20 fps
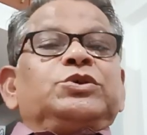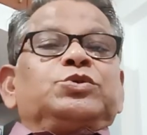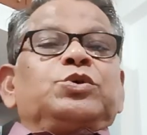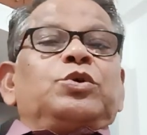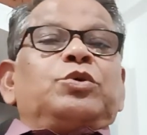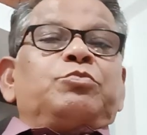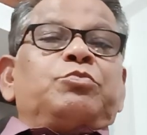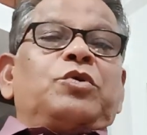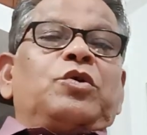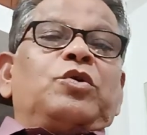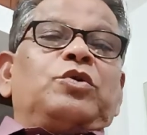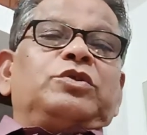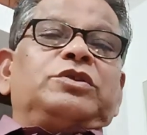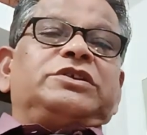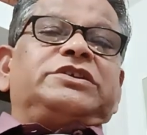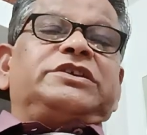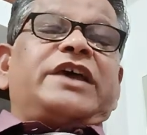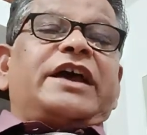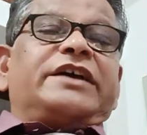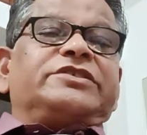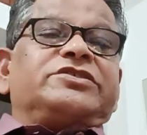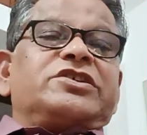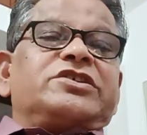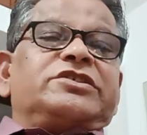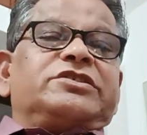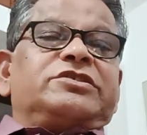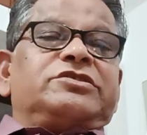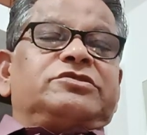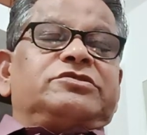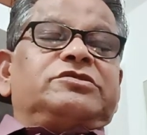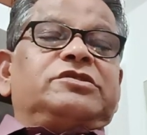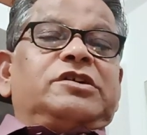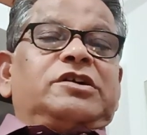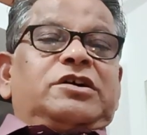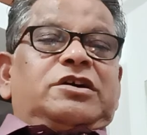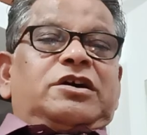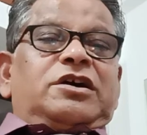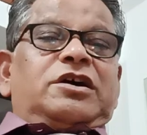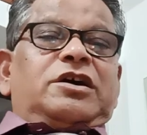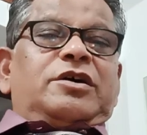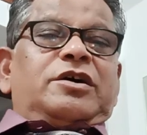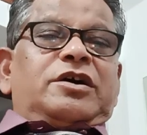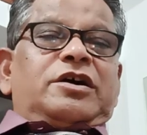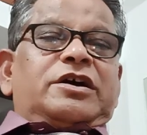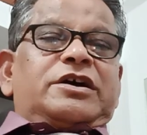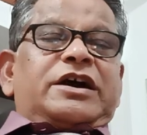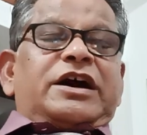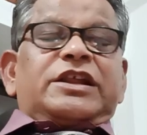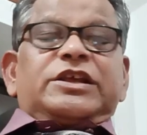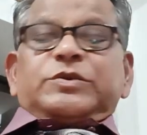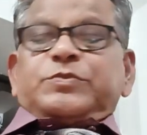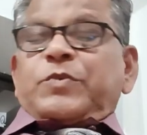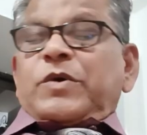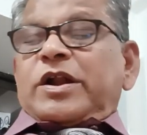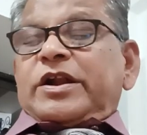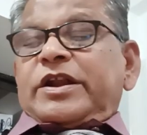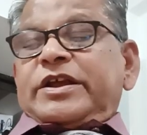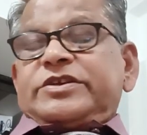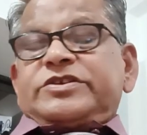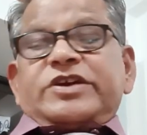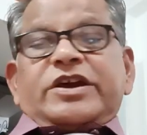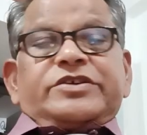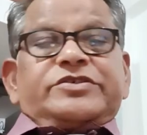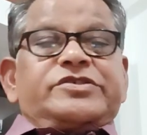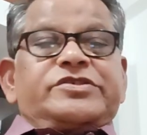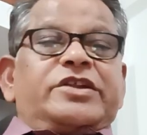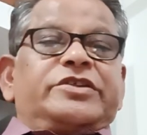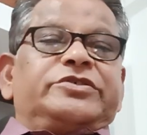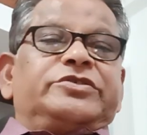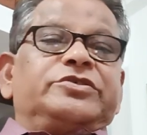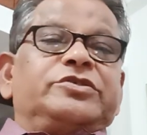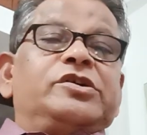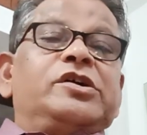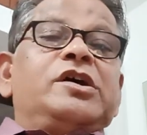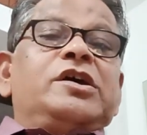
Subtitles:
So both section corresponding sections.